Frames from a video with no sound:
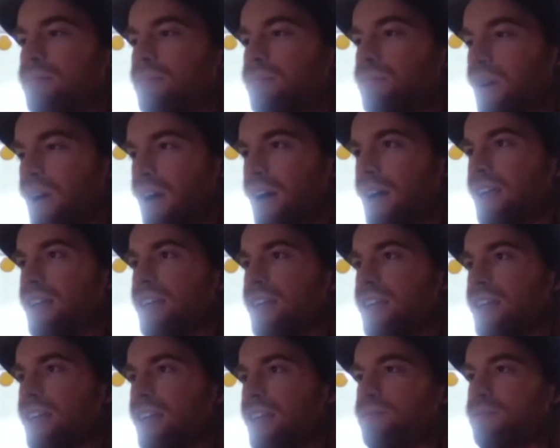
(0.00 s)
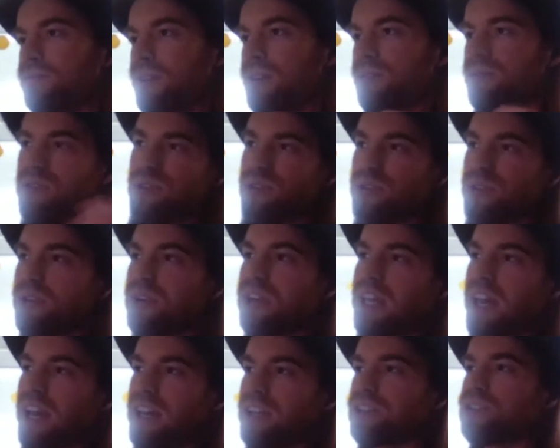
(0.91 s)
But if you're
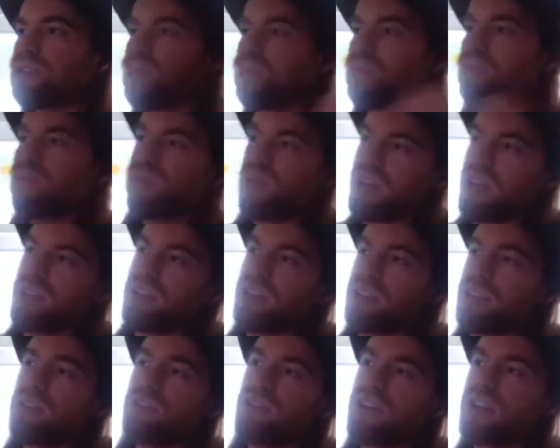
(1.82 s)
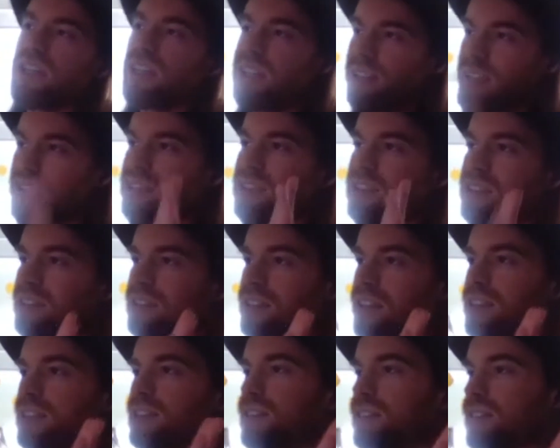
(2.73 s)
doing that to find the theory, that's
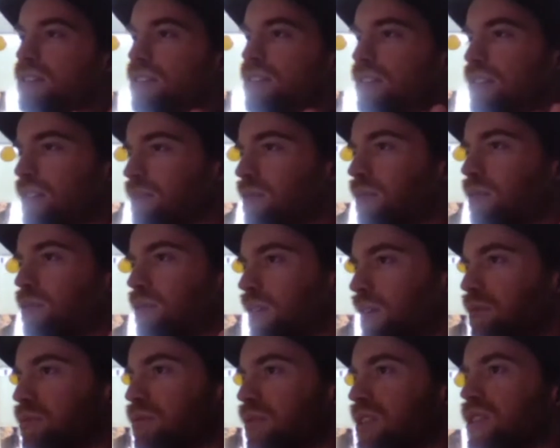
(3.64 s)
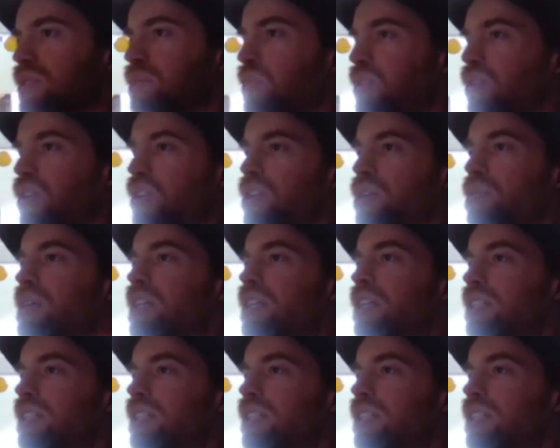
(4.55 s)
a reasonable argument.